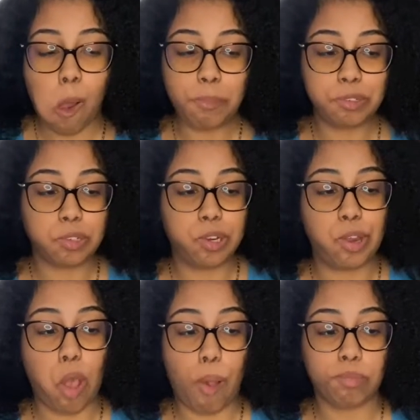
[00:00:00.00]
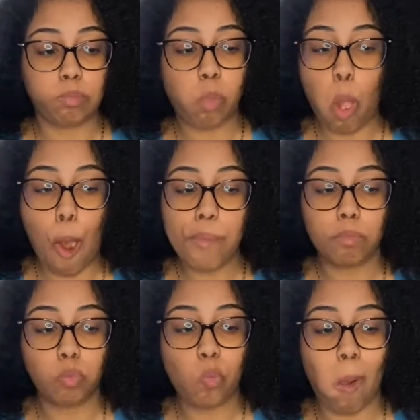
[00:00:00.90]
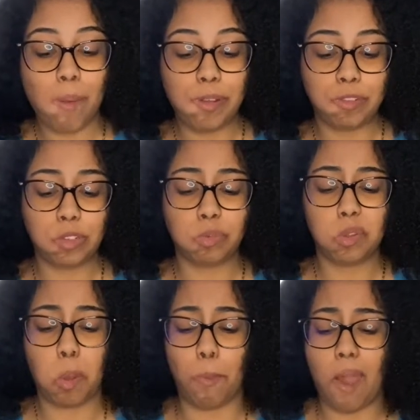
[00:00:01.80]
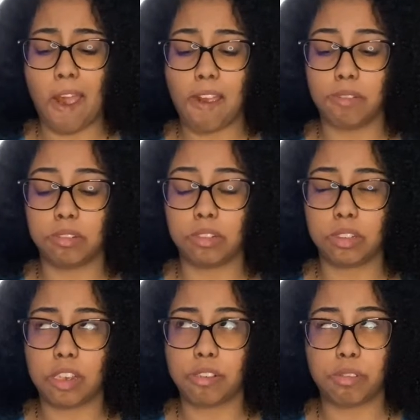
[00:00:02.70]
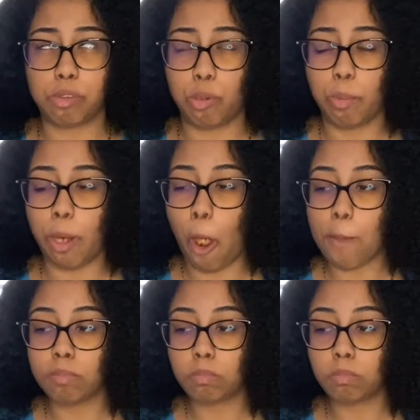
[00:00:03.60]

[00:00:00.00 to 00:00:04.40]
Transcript: I'm just kidding. Um, it wasn't really bad. It's just like stupid.